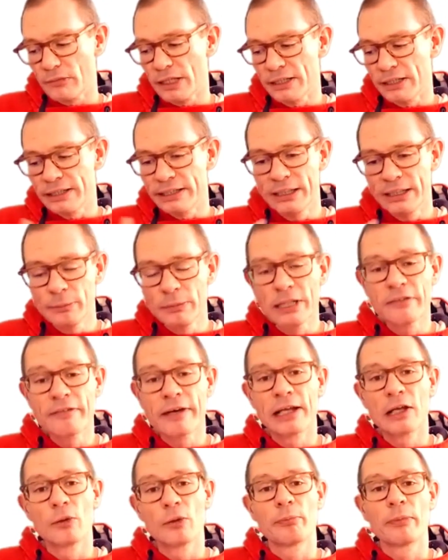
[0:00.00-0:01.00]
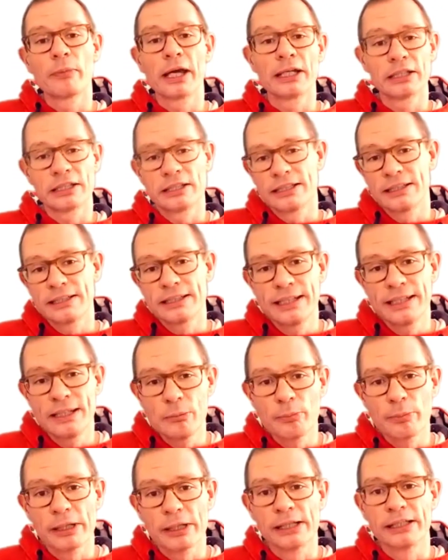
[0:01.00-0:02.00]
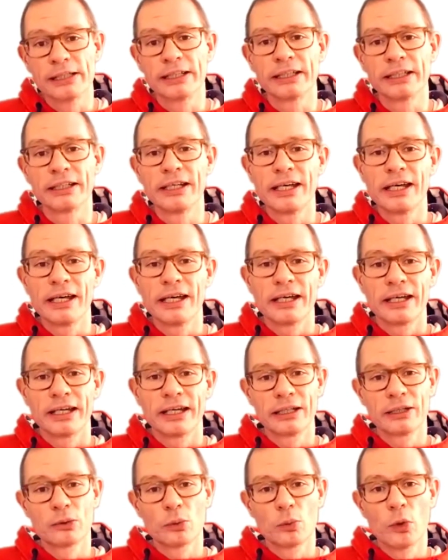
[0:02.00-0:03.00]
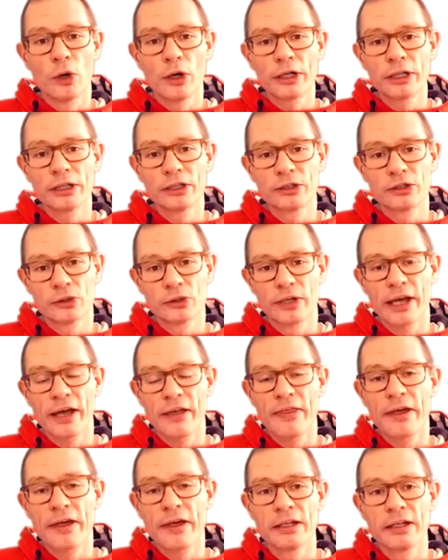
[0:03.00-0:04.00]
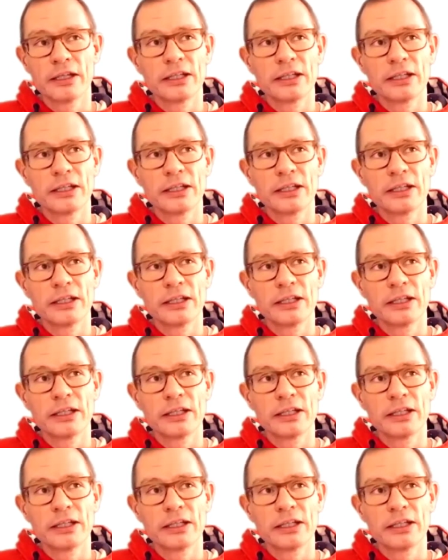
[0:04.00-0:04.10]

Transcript: team development and team building and working together